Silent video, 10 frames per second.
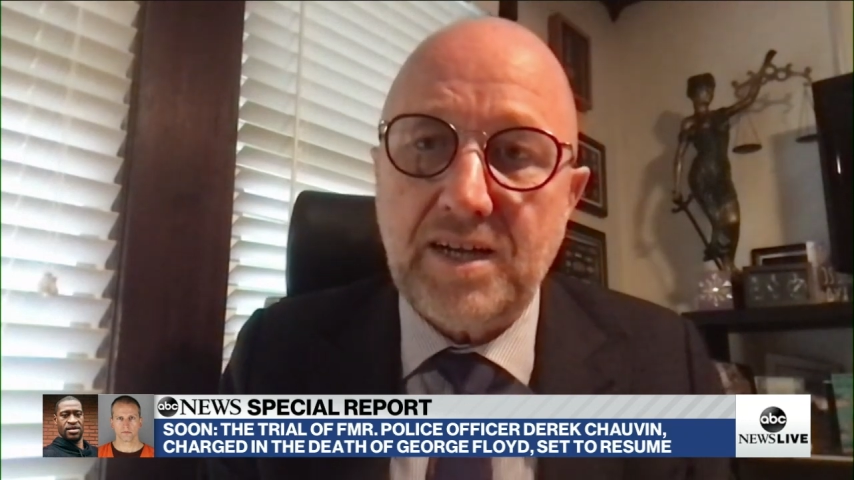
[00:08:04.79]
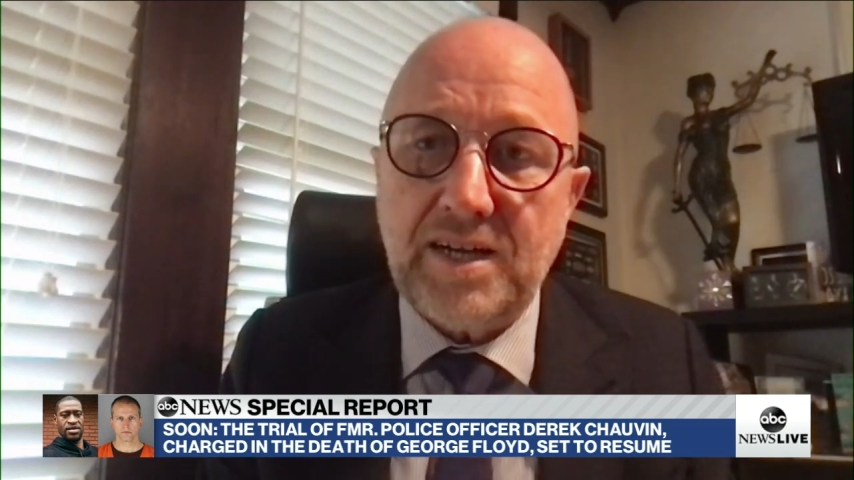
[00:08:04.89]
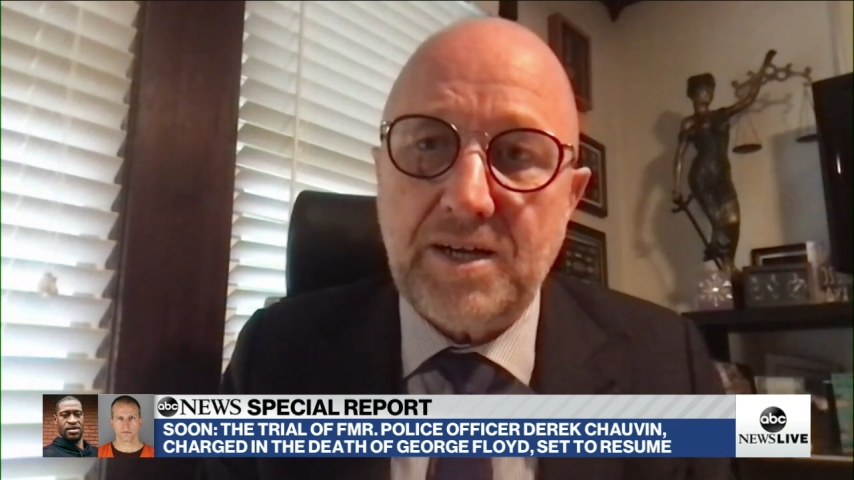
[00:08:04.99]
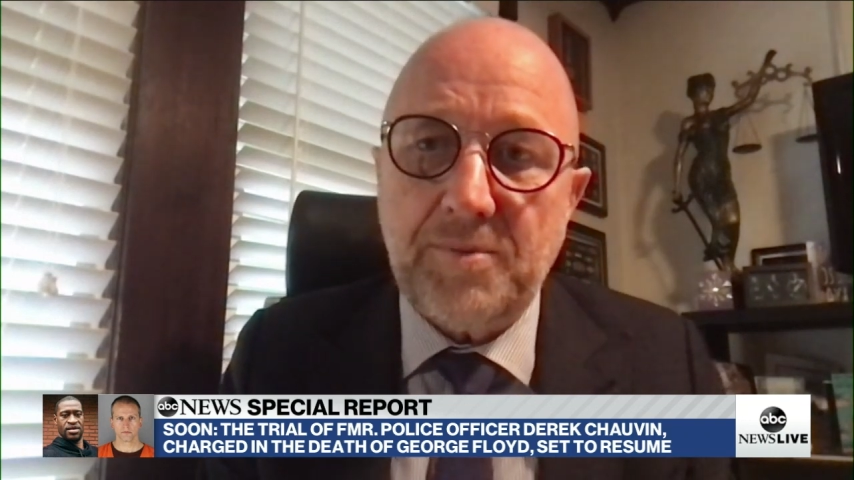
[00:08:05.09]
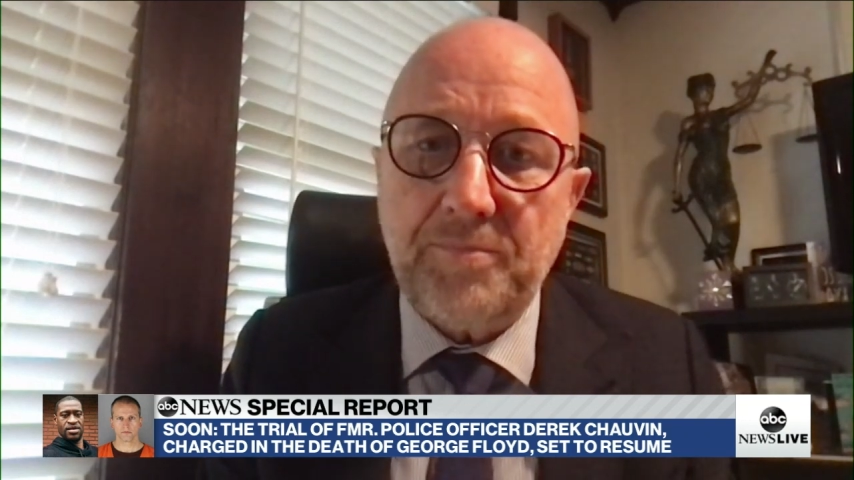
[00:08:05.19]

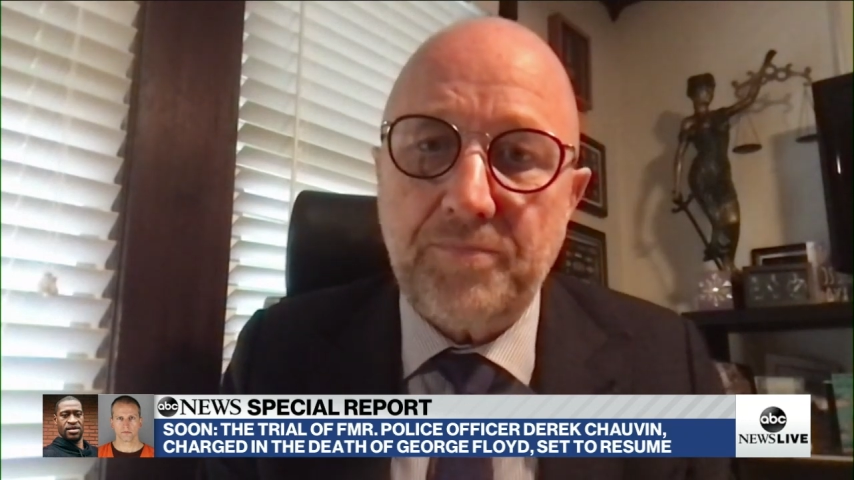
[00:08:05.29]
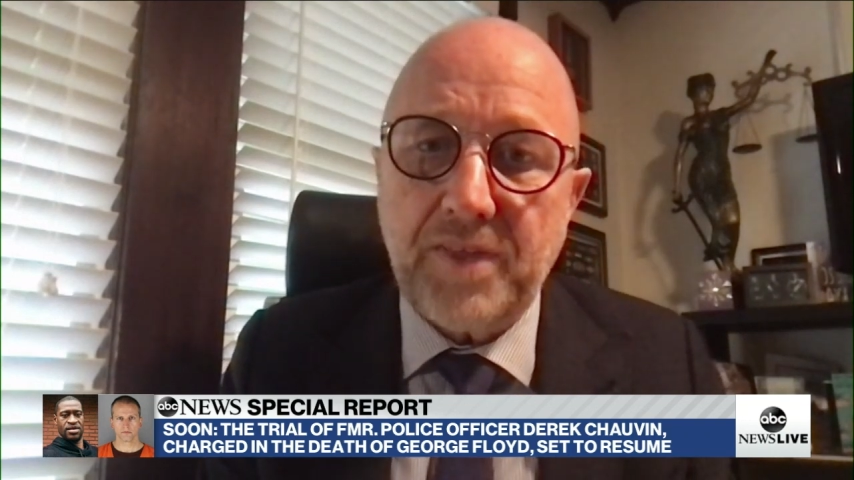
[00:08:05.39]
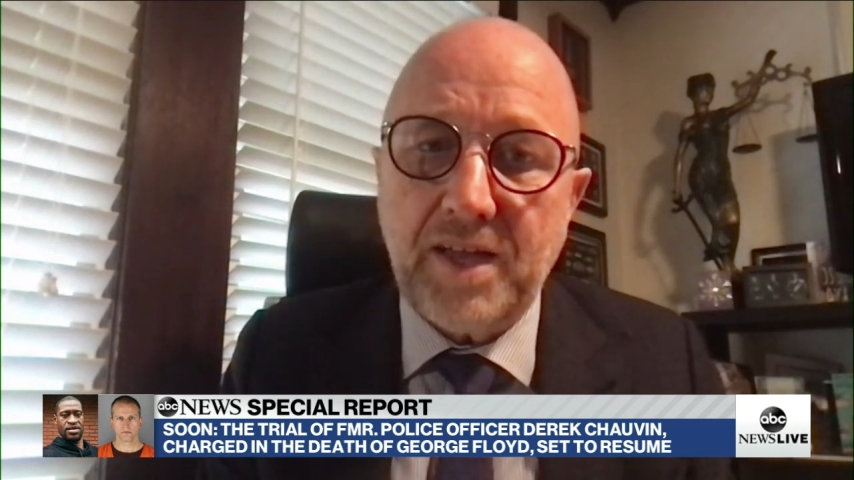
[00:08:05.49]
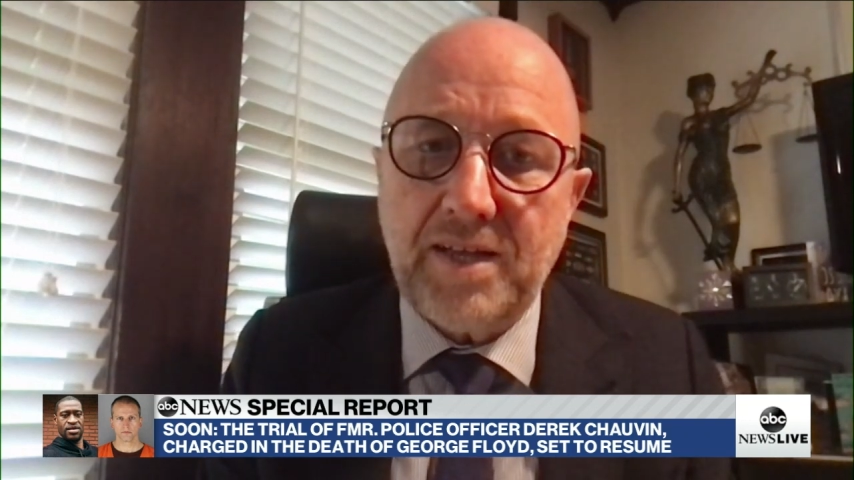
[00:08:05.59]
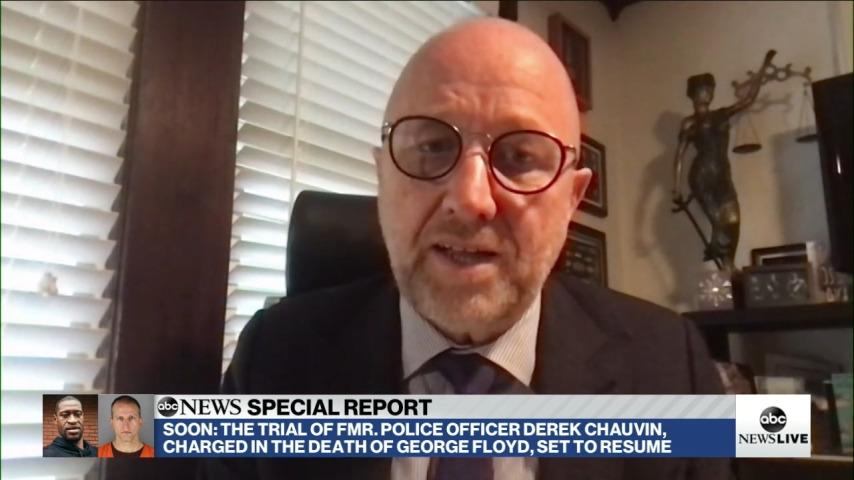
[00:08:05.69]

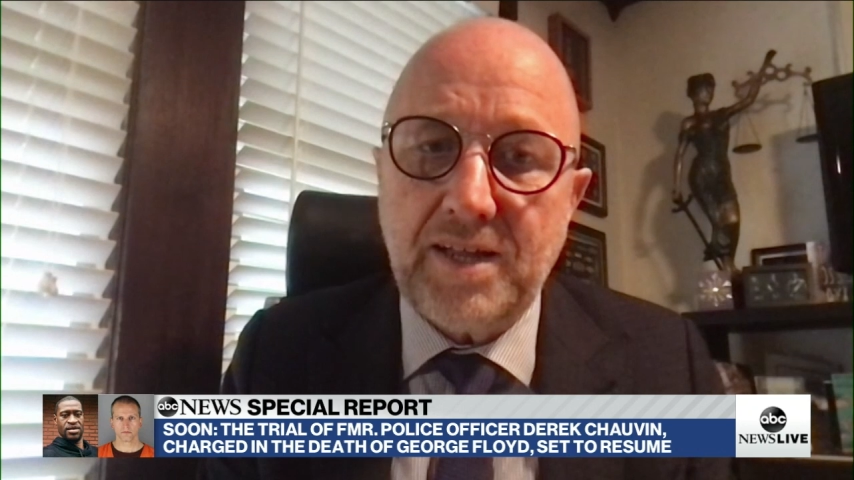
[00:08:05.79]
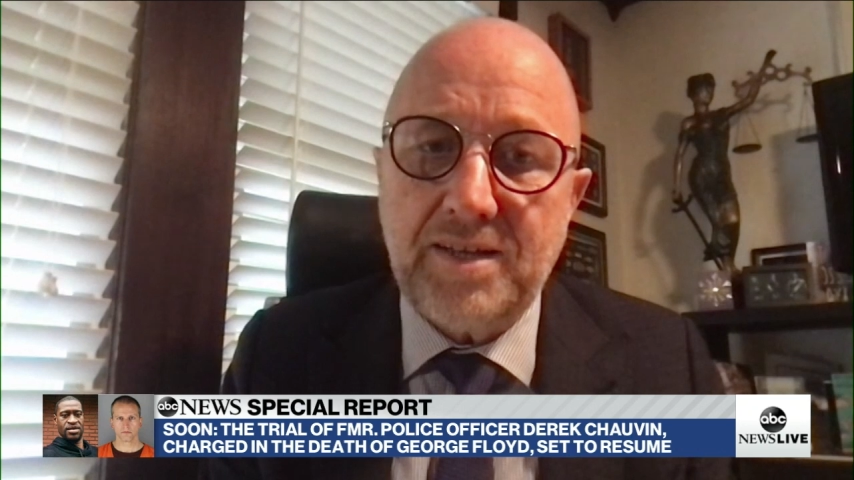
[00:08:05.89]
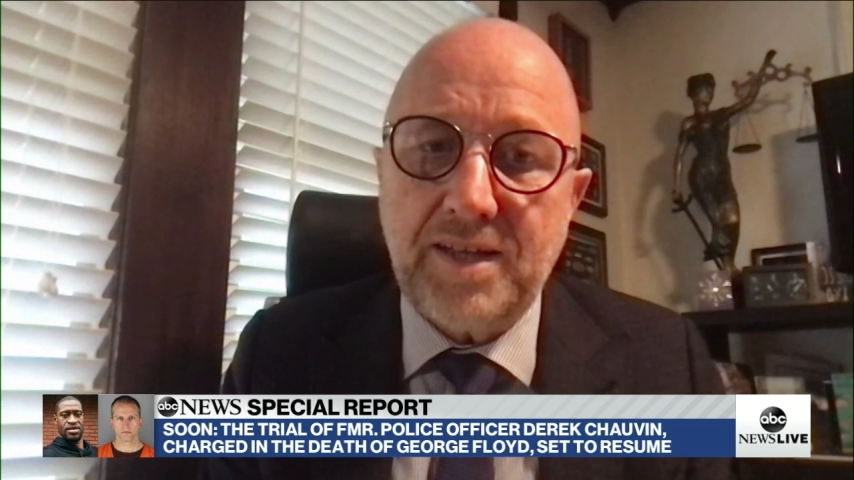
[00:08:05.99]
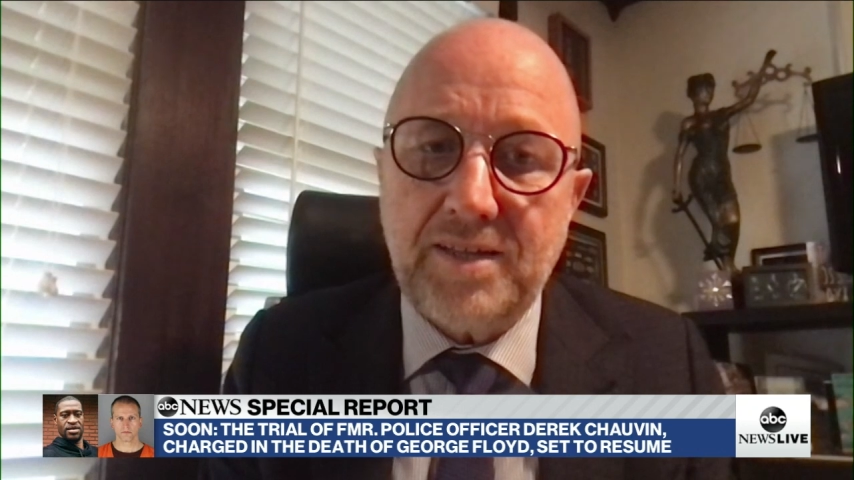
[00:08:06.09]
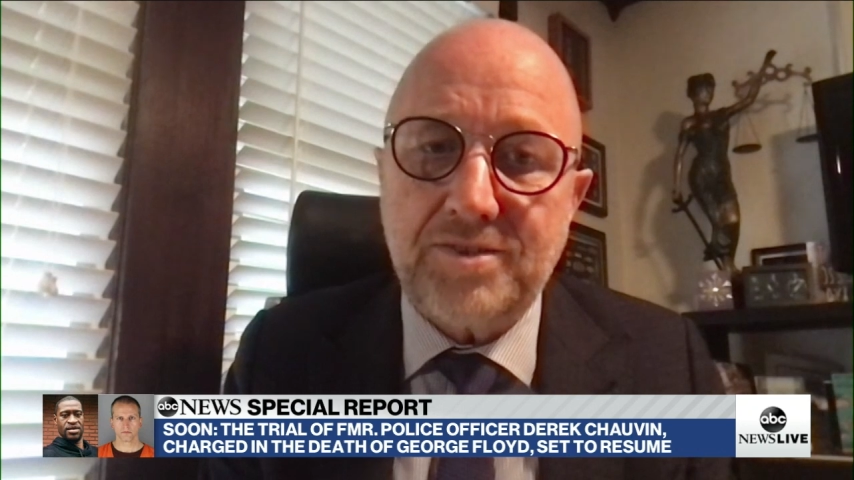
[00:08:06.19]

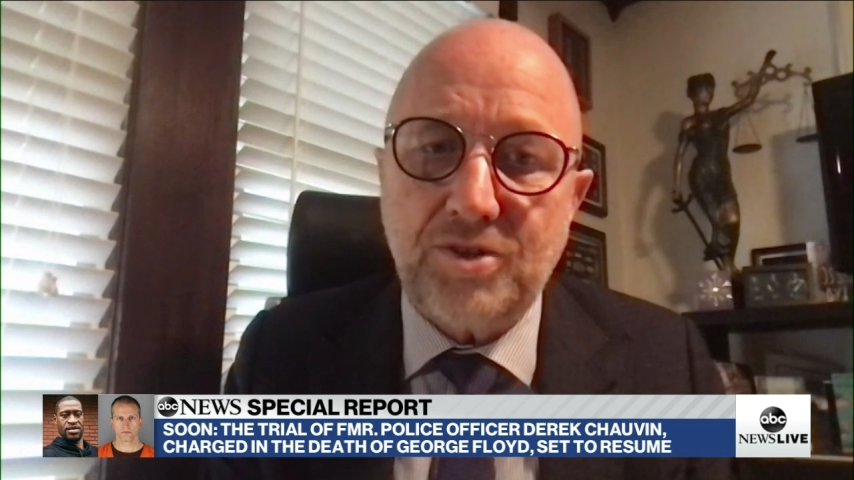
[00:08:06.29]
And